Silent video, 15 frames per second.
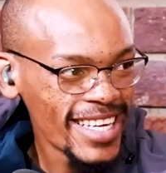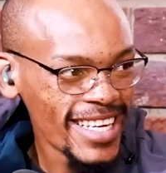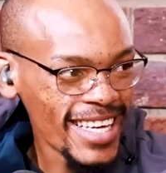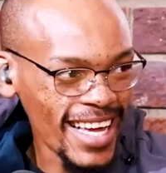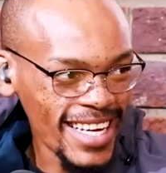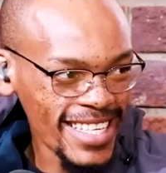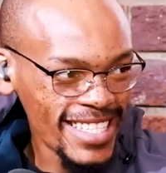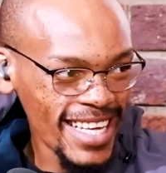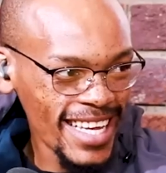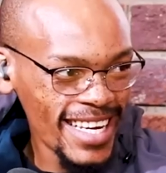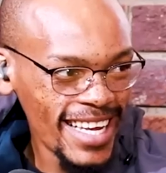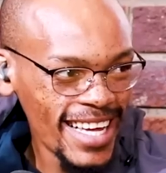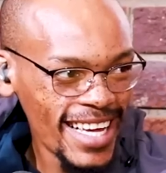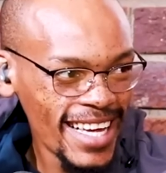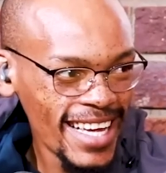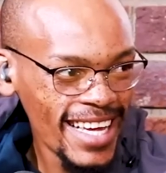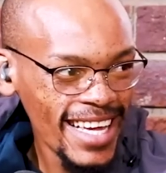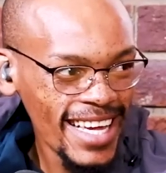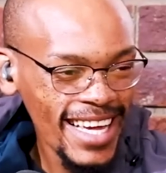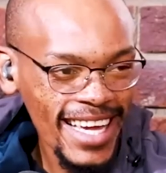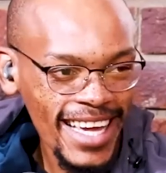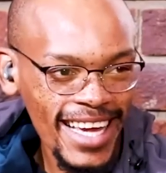You understand?
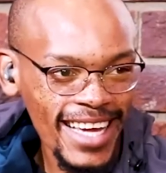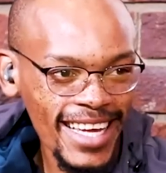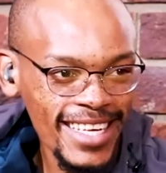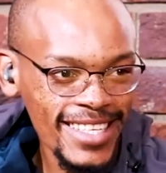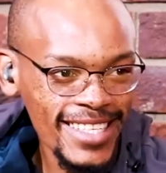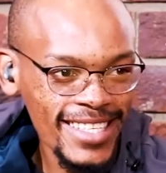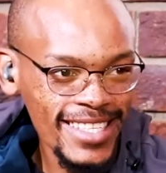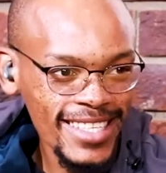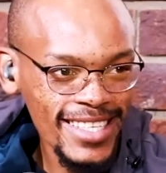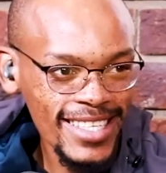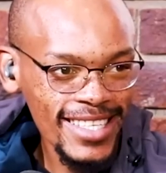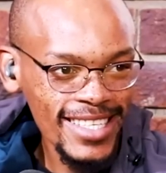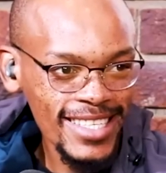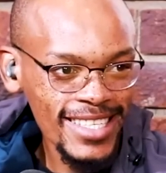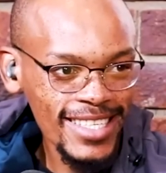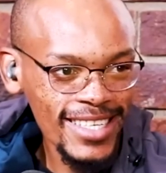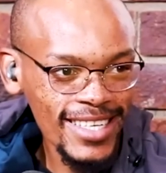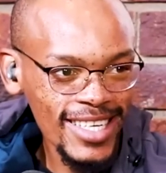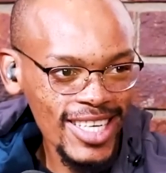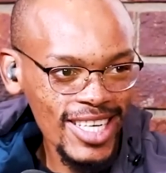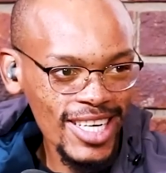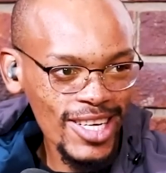And
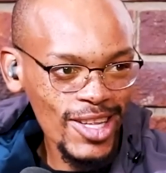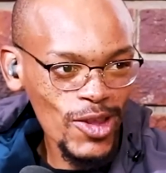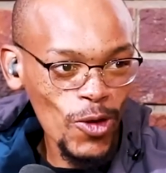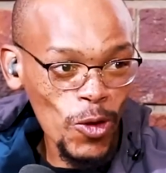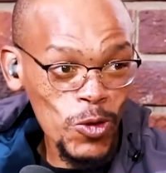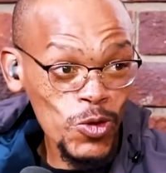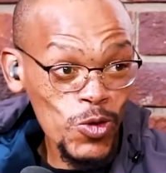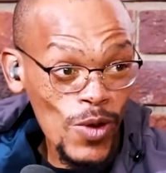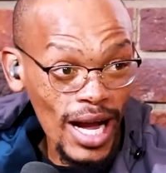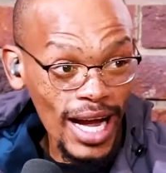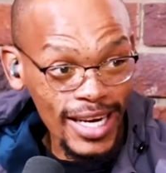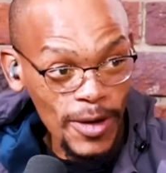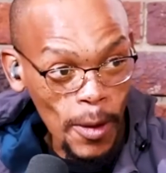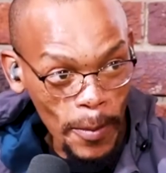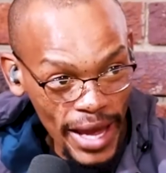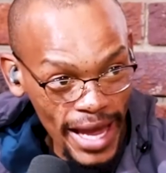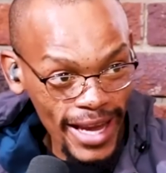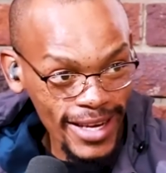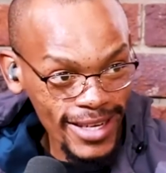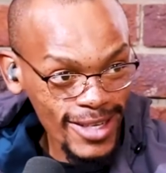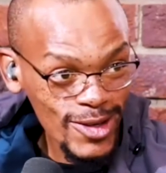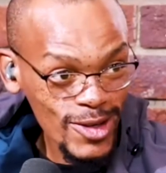those who are
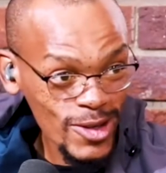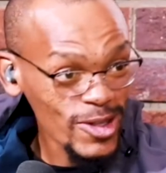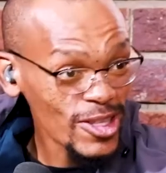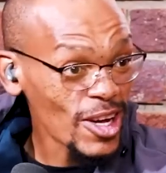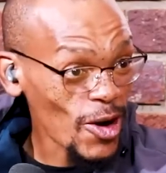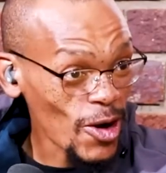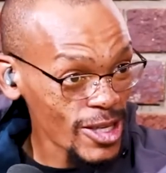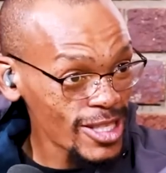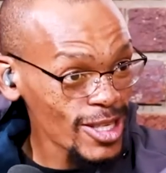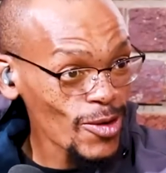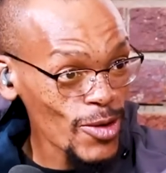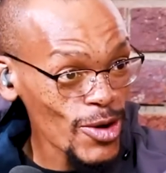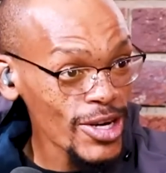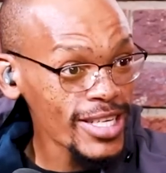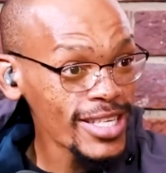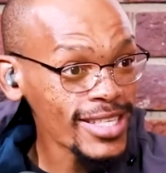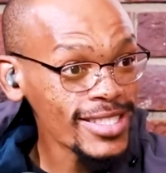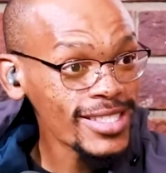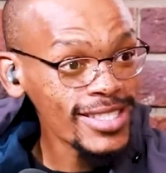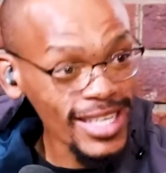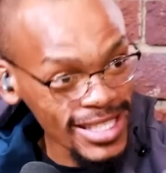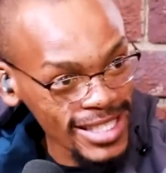underpaid, they are still working,
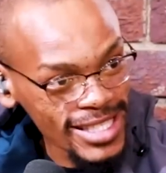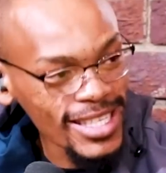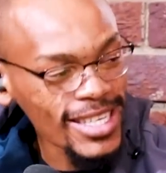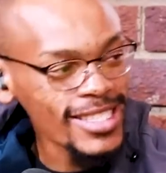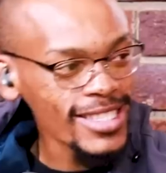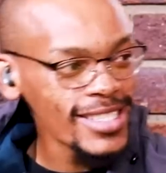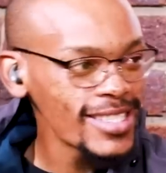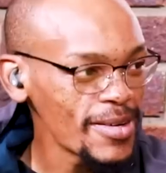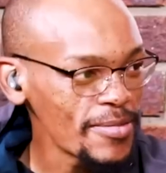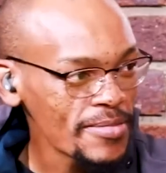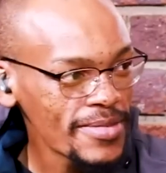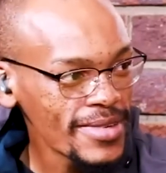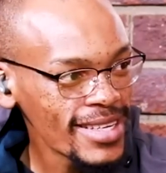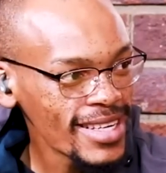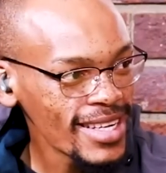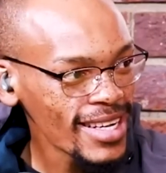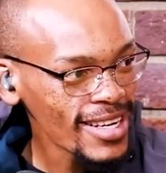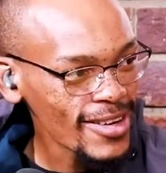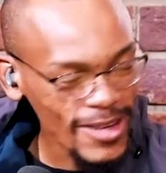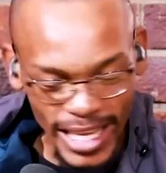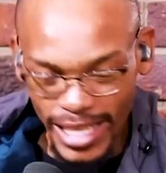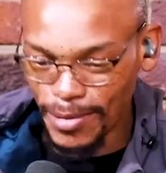let's assist them.
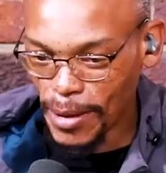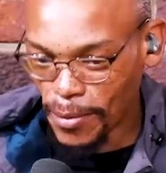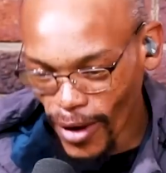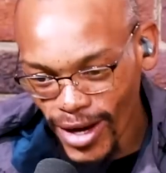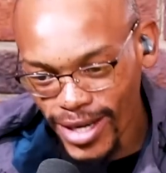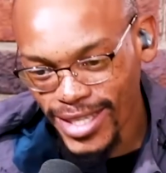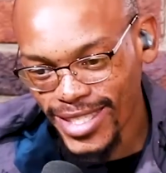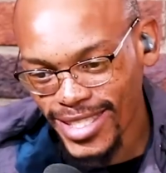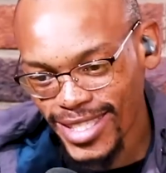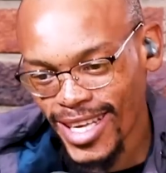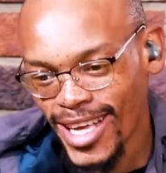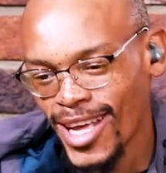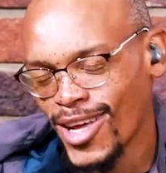Let's be partners.